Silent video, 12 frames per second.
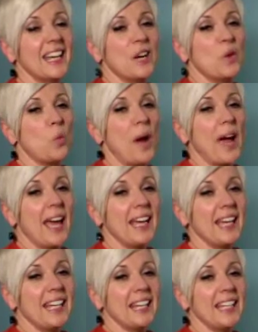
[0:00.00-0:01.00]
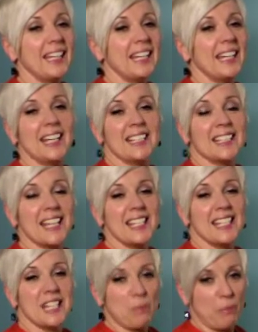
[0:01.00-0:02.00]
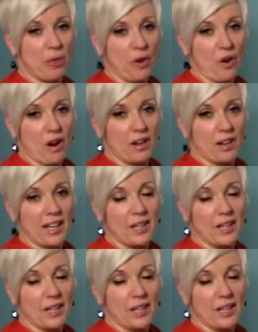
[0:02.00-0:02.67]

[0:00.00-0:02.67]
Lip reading: way is a diphthong.